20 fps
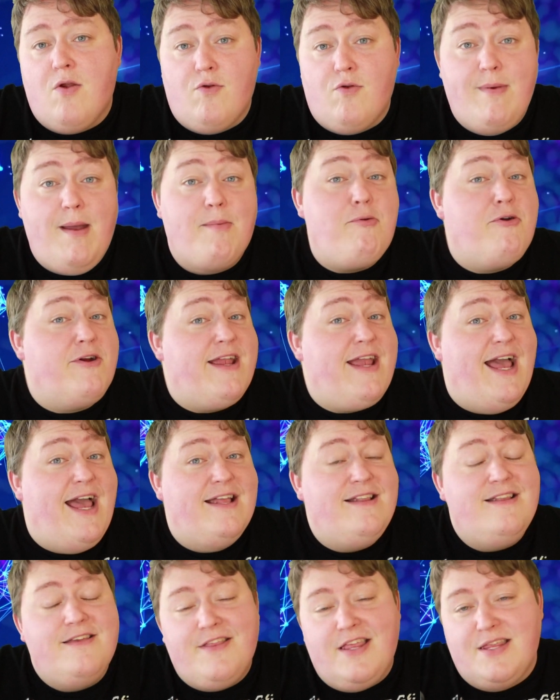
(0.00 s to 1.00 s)
Remember
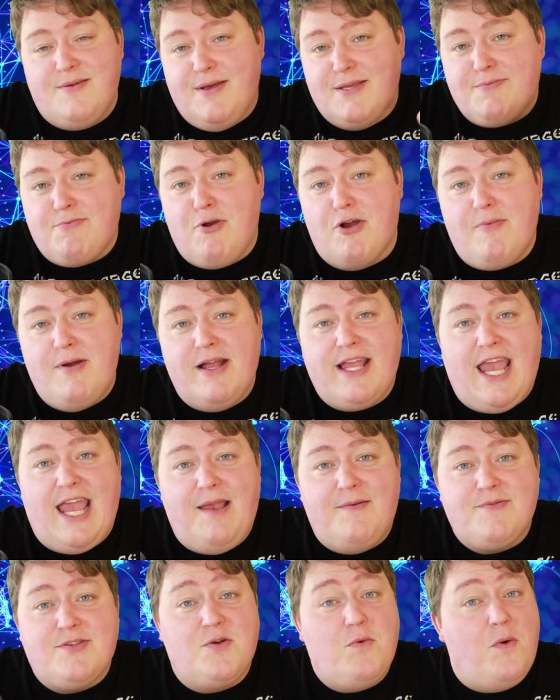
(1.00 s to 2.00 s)
again that the best Pokemon
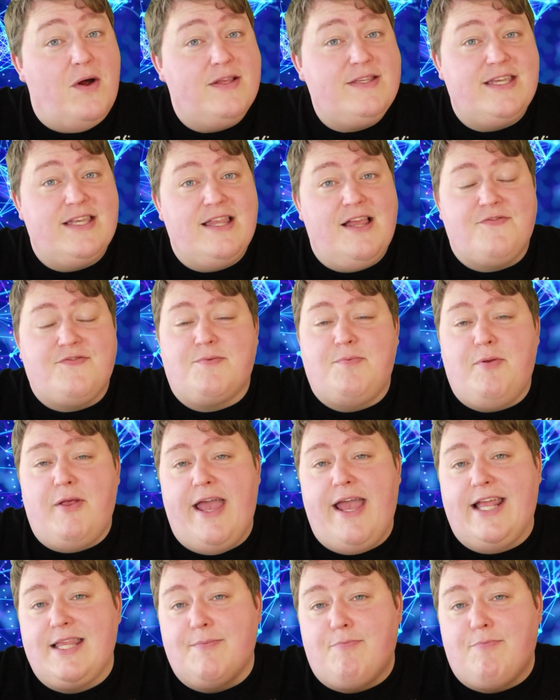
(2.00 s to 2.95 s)
games are the ones you love to play,